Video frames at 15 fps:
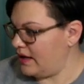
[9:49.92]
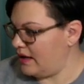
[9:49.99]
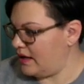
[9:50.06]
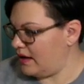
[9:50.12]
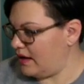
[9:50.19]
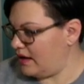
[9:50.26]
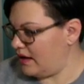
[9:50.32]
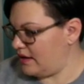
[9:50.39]

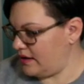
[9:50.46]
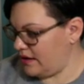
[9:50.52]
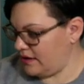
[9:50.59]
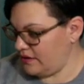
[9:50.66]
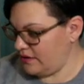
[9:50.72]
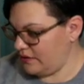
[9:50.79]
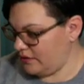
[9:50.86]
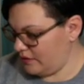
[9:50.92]

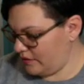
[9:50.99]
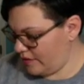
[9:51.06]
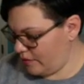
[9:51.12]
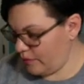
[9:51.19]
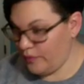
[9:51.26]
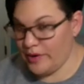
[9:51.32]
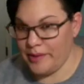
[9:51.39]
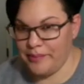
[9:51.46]
Another
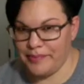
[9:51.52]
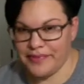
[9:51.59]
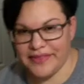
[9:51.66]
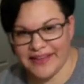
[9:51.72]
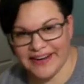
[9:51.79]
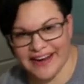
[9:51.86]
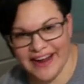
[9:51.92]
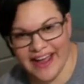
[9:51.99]
WIP
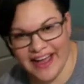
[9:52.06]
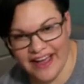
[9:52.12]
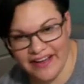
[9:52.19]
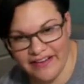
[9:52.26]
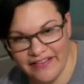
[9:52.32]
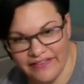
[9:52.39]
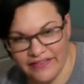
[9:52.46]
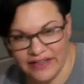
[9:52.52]
that I
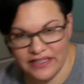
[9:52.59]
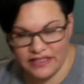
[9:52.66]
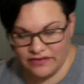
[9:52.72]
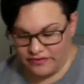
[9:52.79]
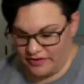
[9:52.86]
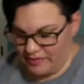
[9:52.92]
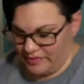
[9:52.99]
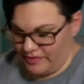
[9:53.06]
have is
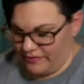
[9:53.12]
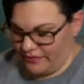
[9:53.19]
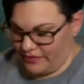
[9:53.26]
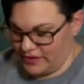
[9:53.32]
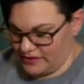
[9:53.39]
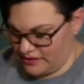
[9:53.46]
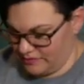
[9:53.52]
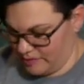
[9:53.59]
from the
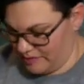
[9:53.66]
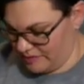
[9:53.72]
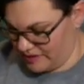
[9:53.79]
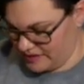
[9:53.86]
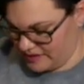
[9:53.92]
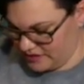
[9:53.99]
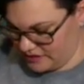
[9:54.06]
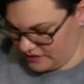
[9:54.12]
Frosted Pumpkin
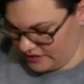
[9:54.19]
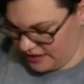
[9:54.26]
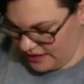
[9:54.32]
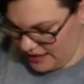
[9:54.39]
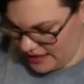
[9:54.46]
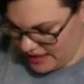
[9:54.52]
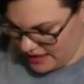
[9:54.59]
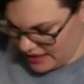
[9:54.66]
Stitchery.
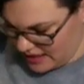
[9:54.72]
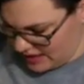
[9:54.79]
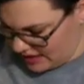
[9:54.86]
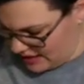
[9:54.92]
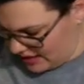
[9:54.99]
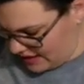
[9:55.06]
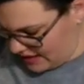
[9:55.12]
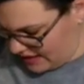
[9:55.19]

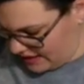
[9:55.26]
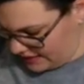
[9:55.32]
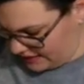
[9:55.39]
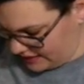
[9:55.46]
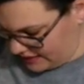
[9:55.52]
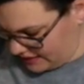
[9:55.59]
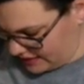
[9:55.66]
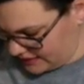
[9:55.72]
I
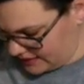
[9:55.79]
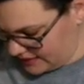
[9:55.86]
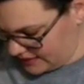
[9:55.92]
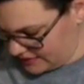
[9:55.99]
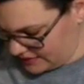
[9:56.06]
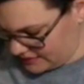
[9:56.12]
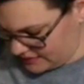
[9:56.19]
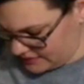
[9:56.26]
got
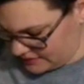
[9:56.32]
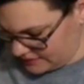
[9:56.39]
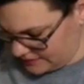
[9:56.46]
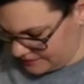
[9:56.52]
this